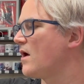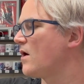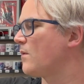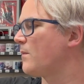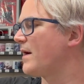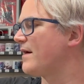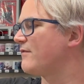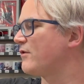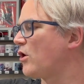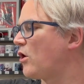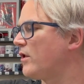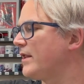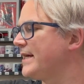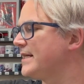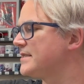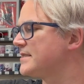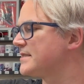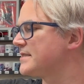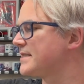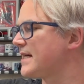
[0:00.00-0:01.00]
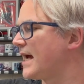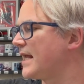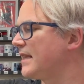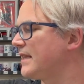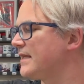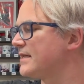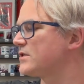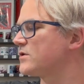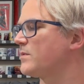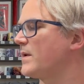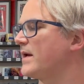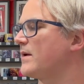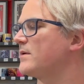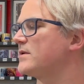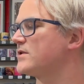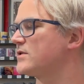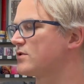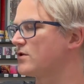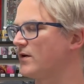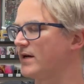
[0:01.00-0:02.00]
We have an all-ages title this week,
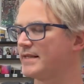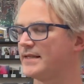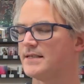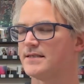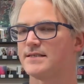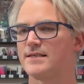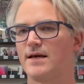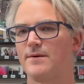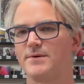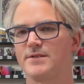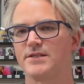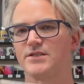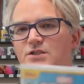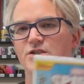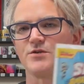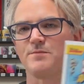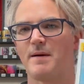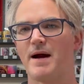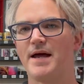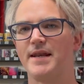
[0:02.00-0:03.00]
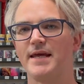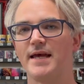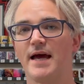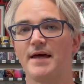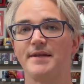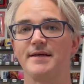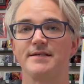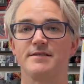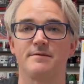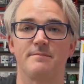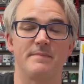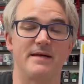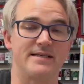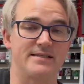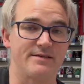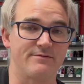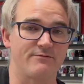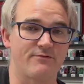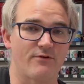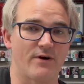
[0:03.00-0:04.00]
which is great to see, which is Spidey and His
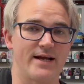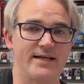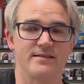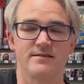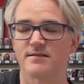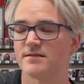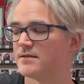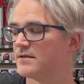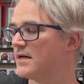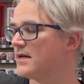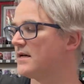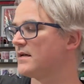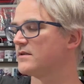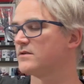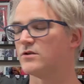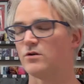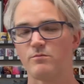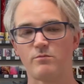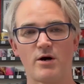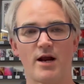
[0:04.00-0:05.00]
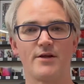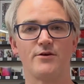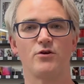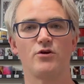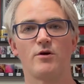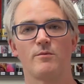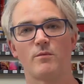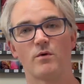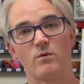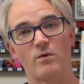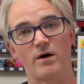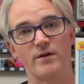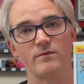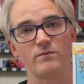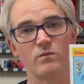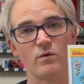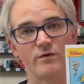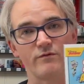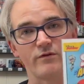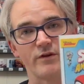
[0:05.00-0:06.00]
Amazing Friends. So brand new number
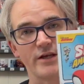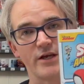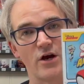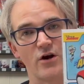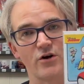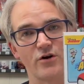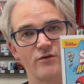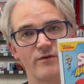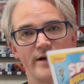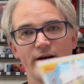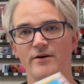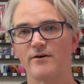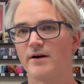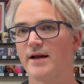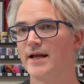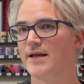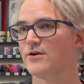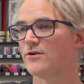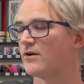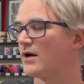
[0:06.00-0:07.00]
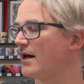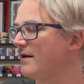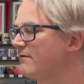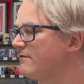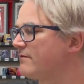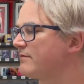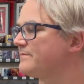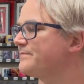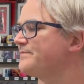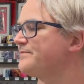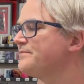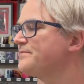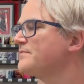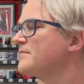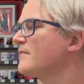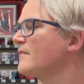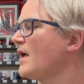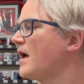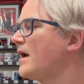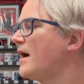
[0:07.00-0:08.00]
one, one for the younger reader in your life.
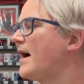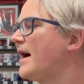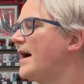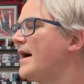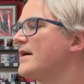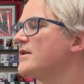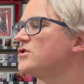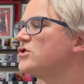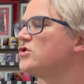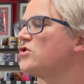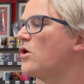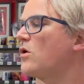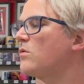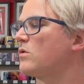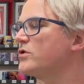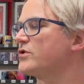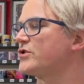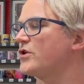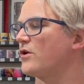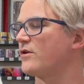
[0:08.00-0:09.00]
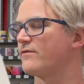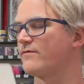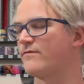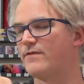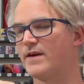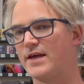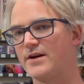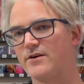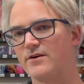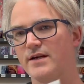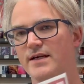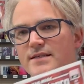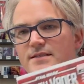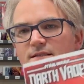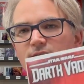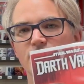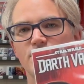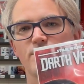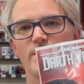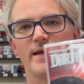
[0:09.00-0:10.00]
Star Wars Darth Vader is
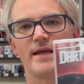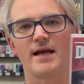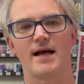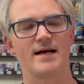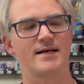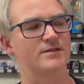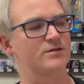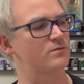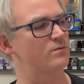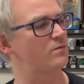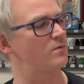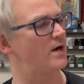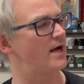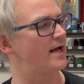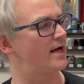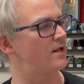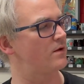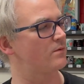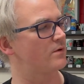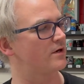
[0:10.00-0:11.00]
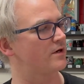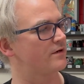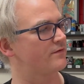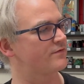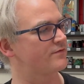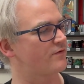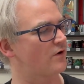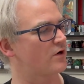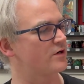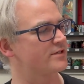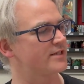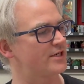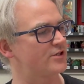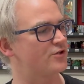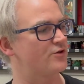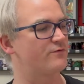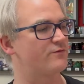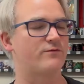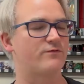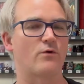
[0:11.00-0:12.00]
this week as well, where as far as
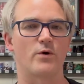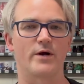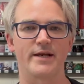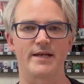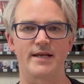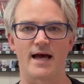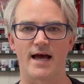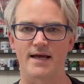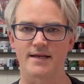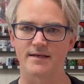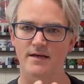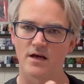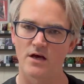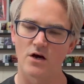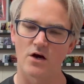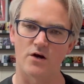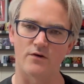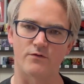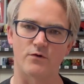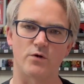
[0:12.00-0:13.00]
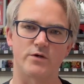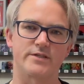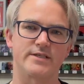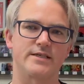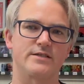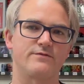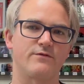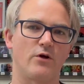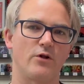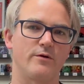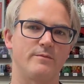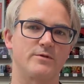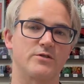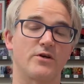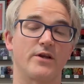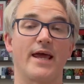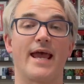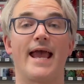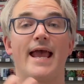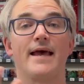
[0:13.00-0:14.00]
issue 49. Of course, this volume is
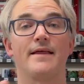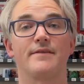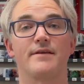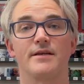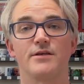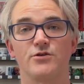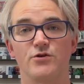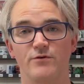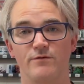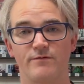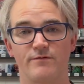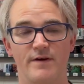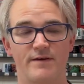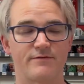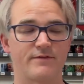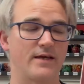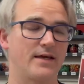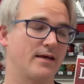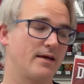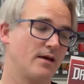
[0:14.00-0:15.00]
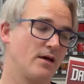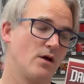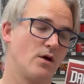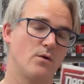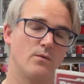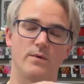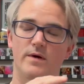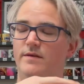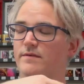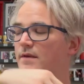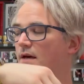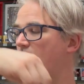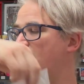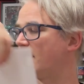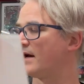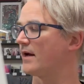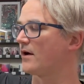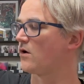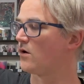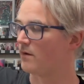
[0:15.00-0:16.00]
going to end at issue 50, with
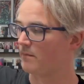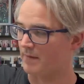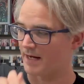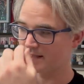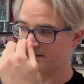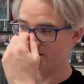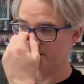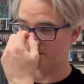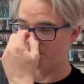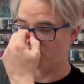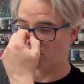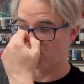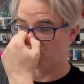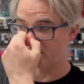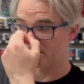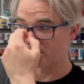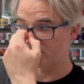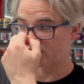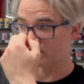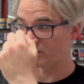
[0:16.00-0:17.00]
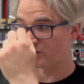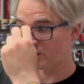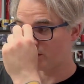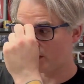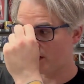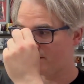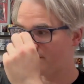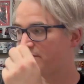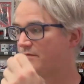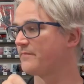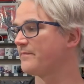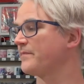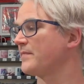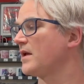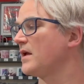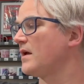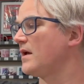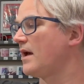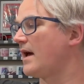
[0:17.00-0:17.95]
it going back to number one soon enough.